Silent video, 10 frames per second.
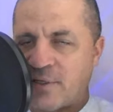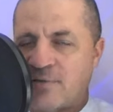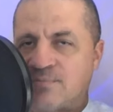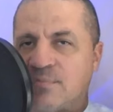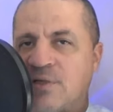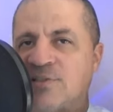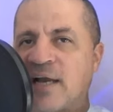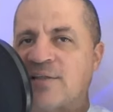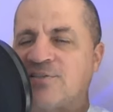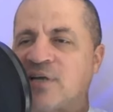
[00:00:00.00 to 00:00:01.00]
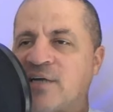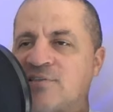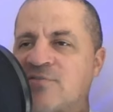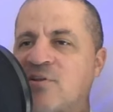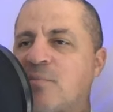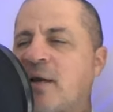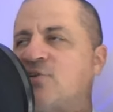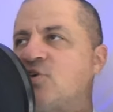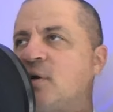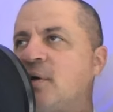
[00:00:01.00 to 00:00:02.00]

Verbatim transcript: and attacked these guys after the match.